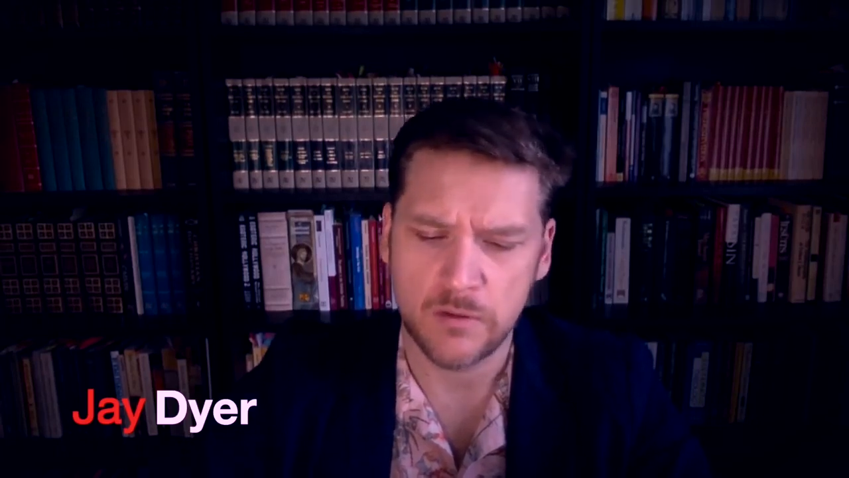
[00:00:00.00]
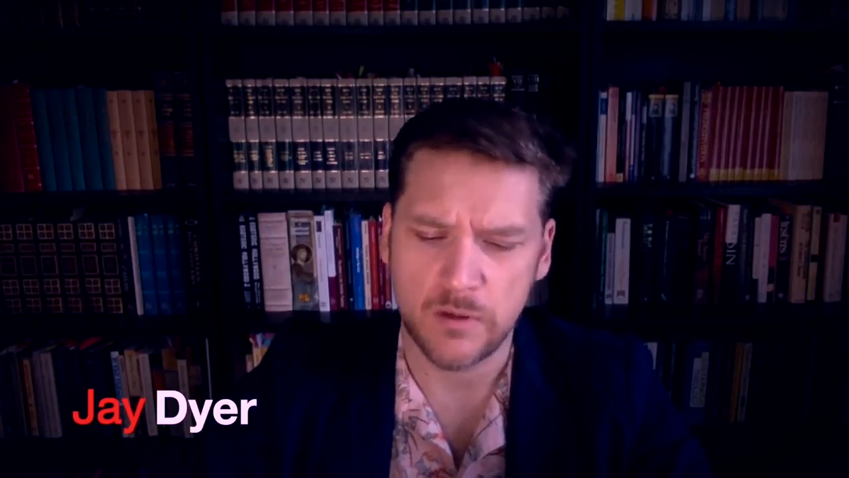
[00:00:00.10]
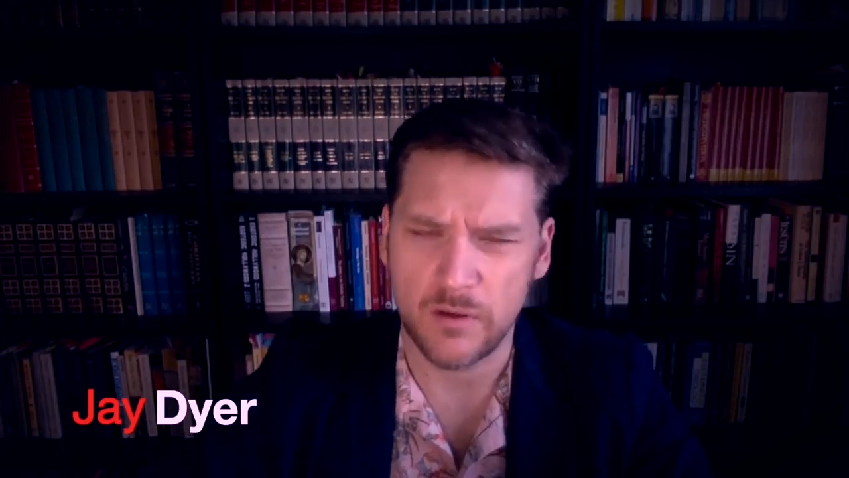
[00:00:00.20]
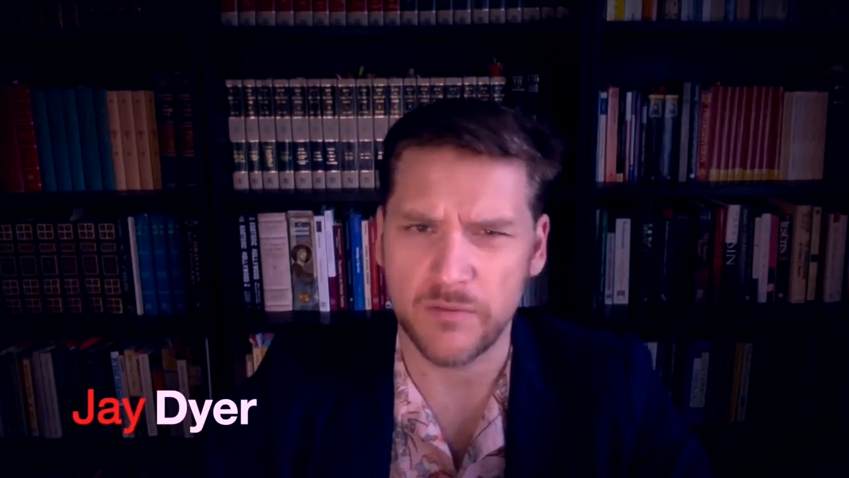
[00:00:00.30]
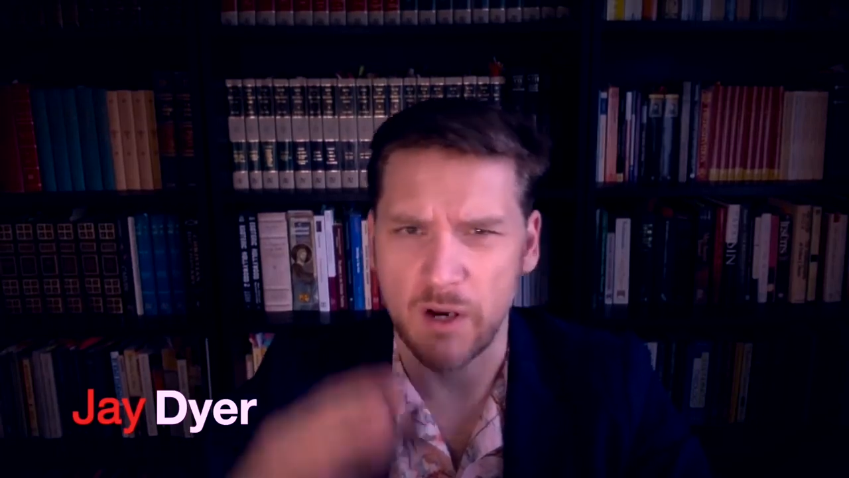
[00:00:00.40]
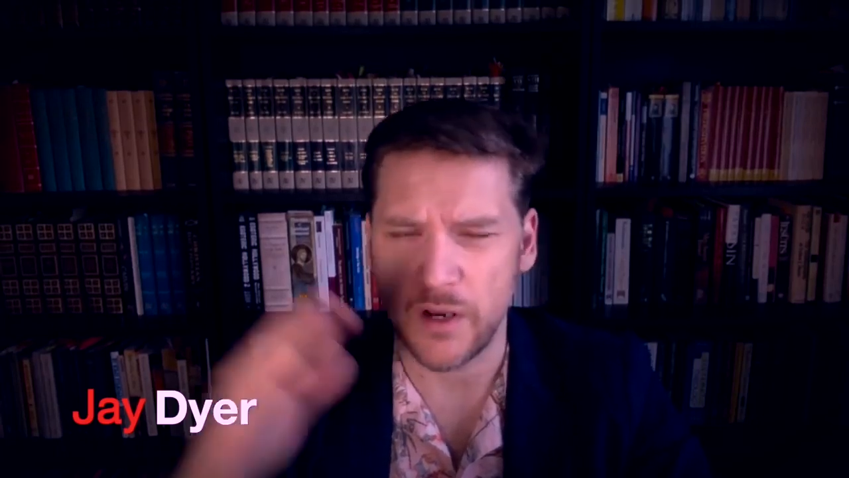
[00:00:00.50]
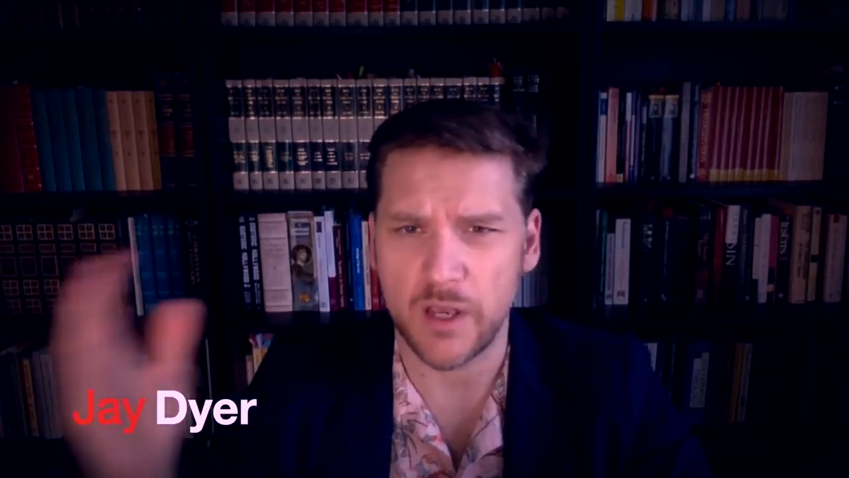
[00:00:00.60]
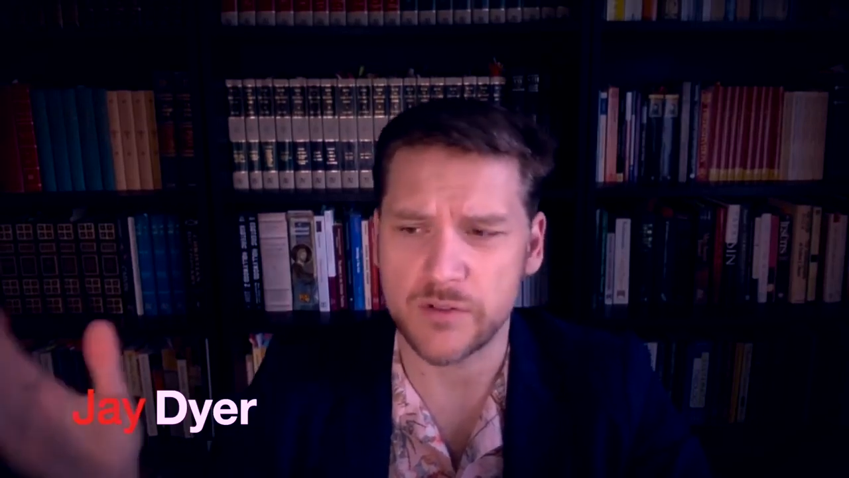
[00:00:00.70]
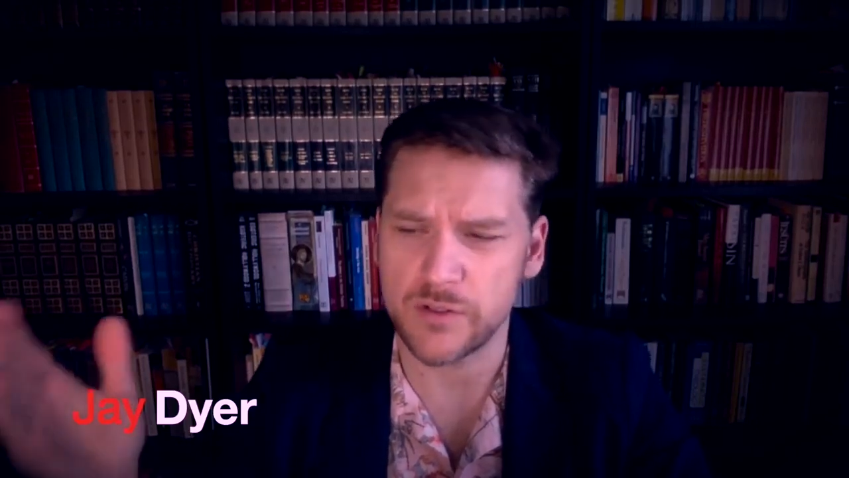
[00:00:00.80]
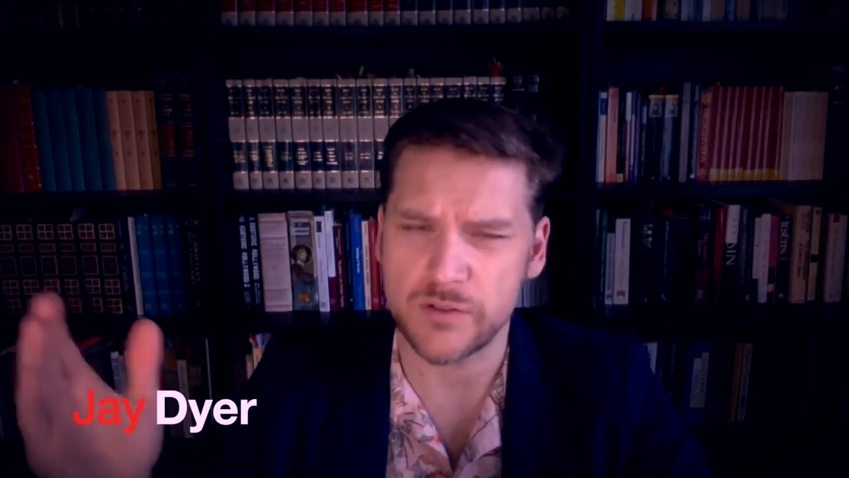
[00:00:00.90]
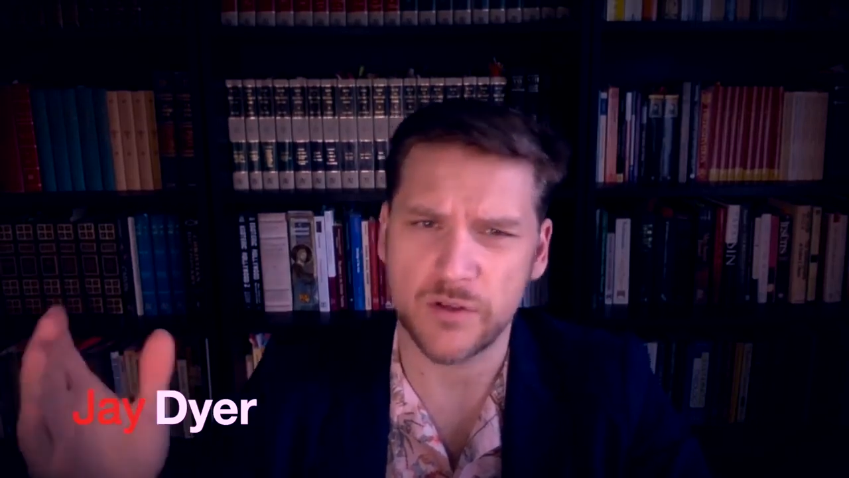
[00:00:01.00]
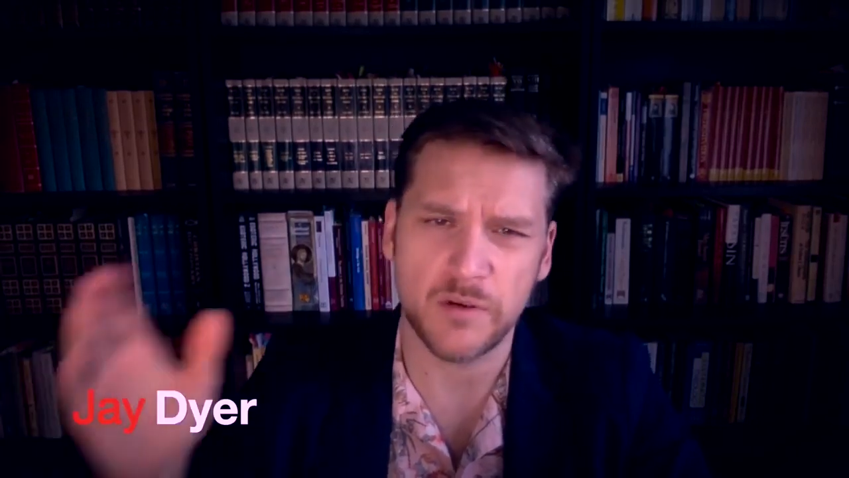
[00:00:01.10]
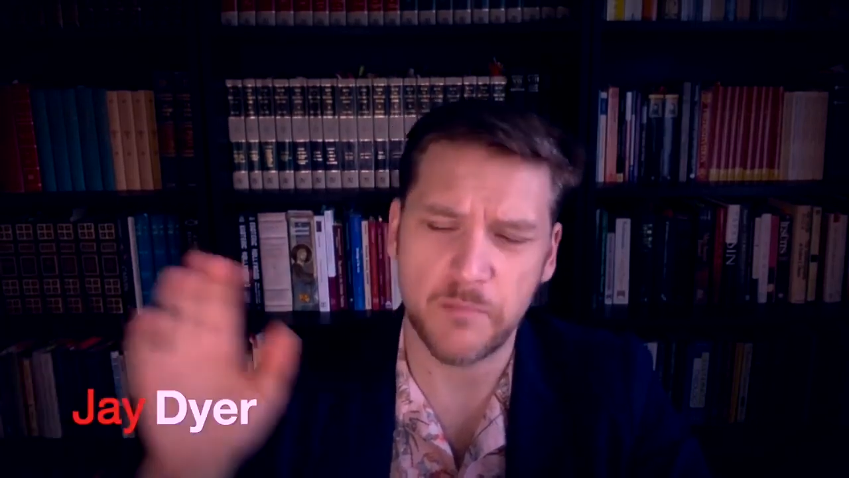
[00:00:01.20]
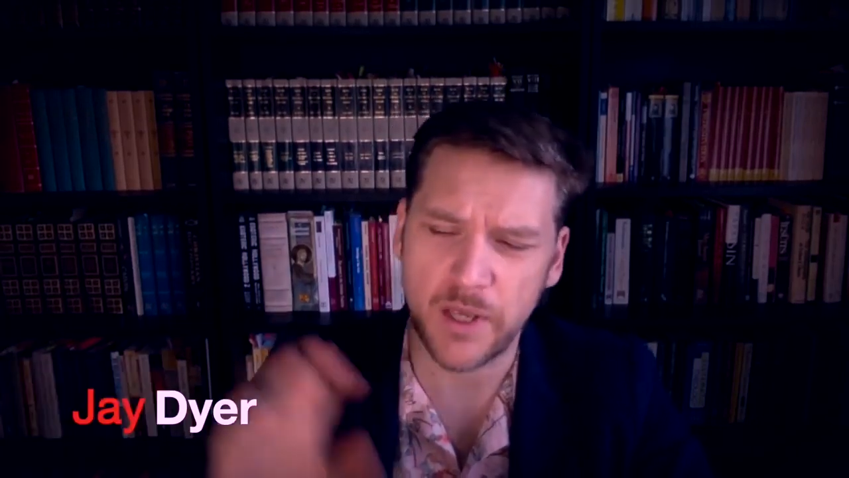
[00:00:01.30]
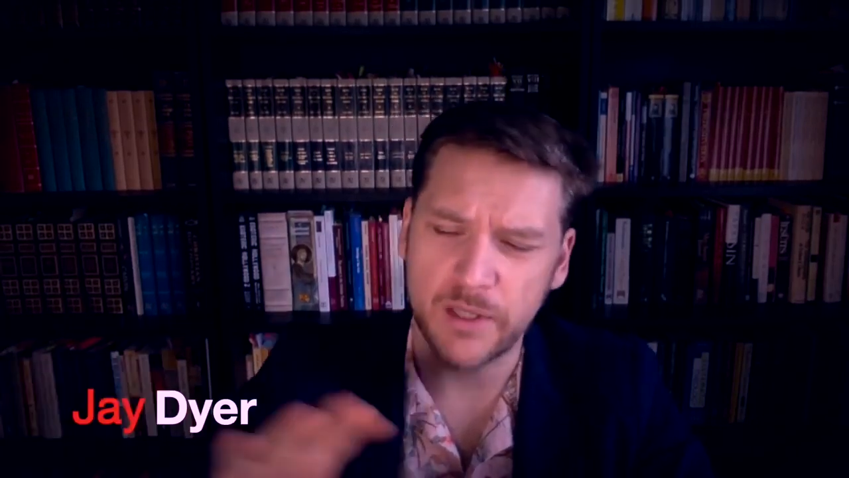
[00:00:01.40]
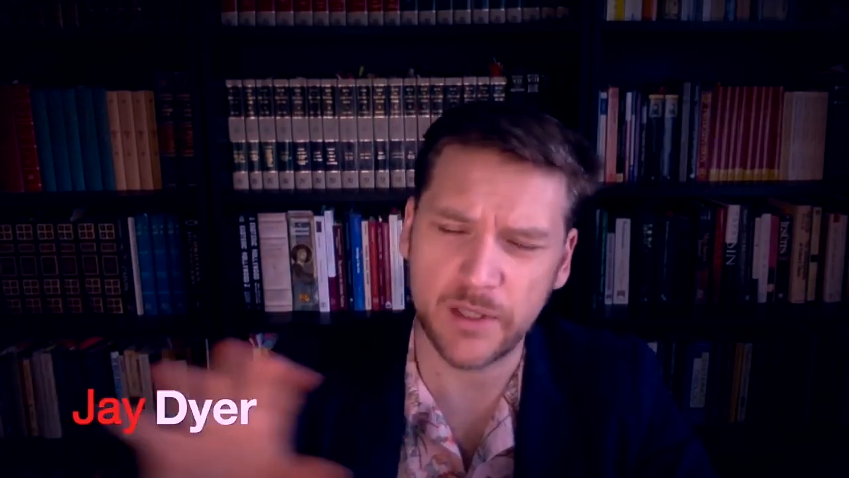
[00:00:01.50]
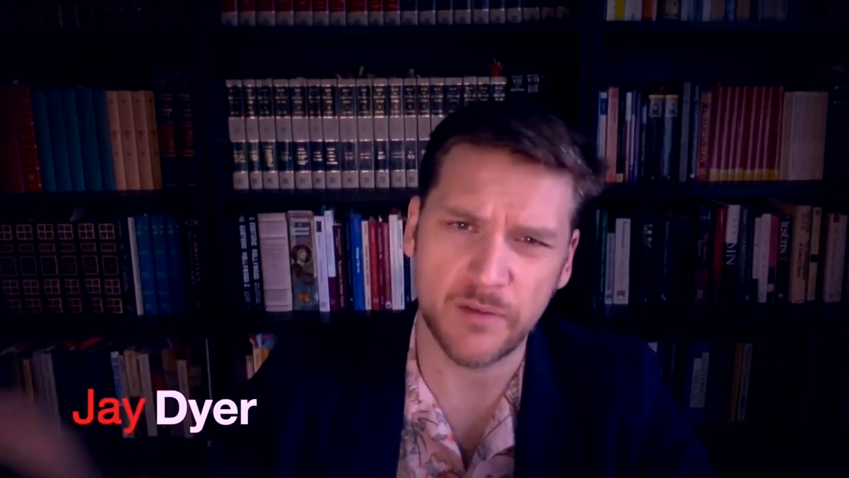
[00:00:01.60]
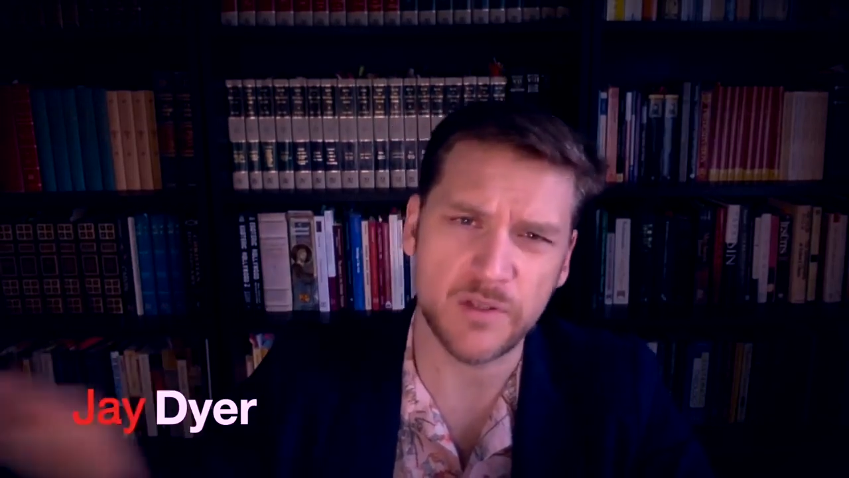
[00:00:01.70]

variations on many